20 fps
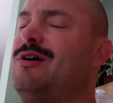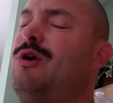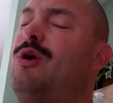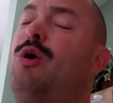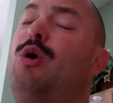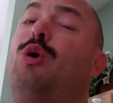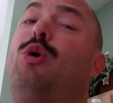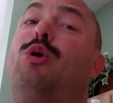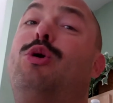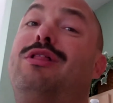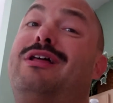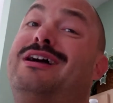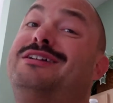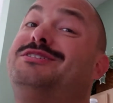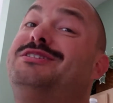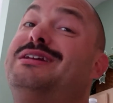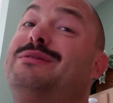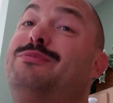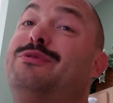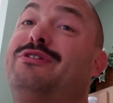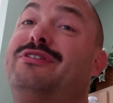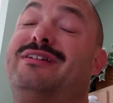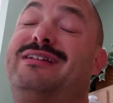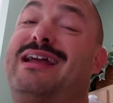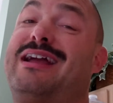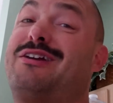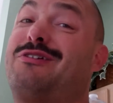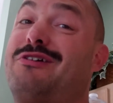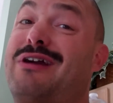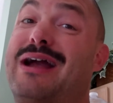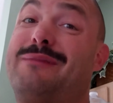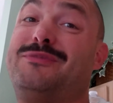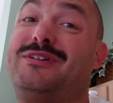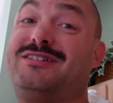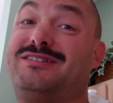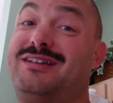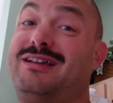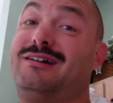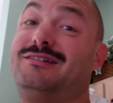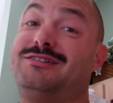Whole lot cheaper than that crap
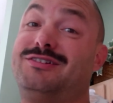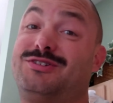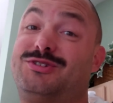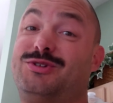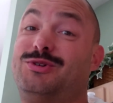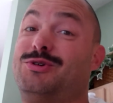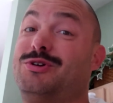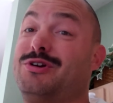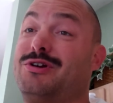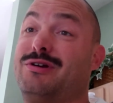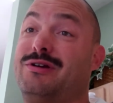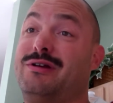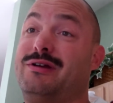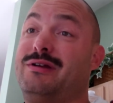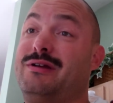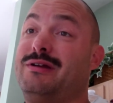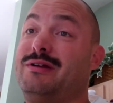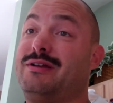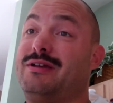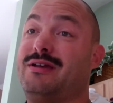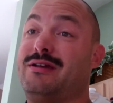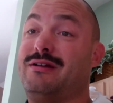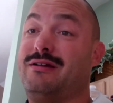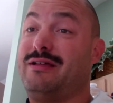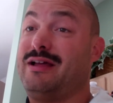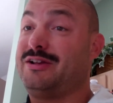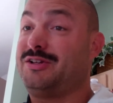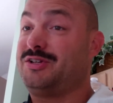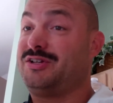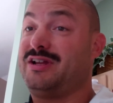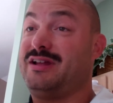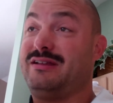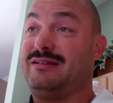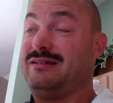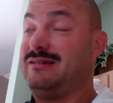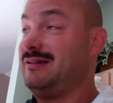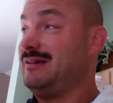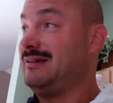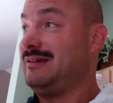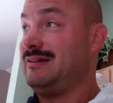they sell at the store. You know, that shit
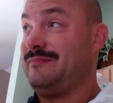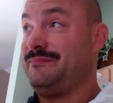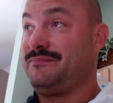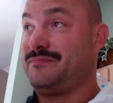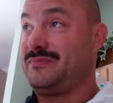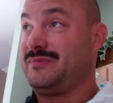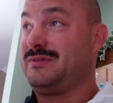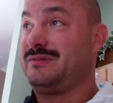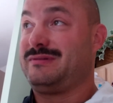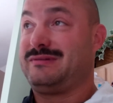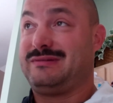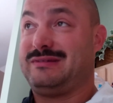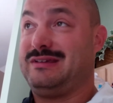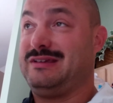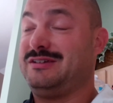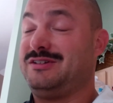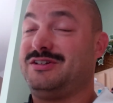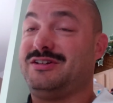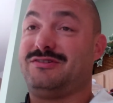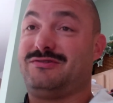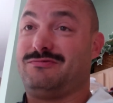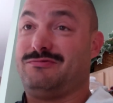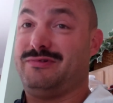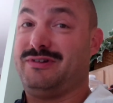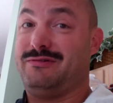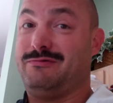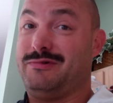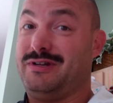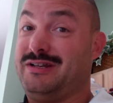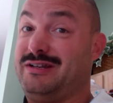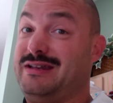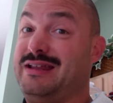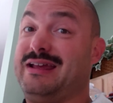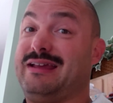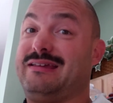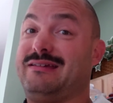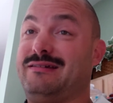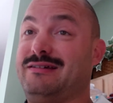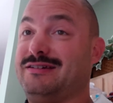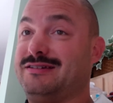is just
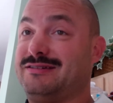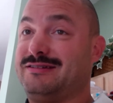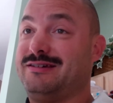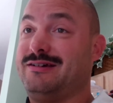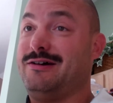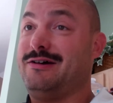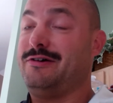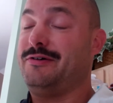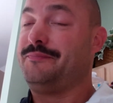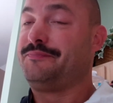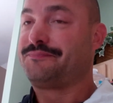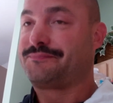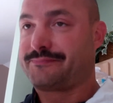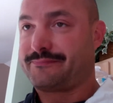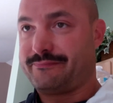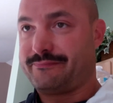ridiculous. So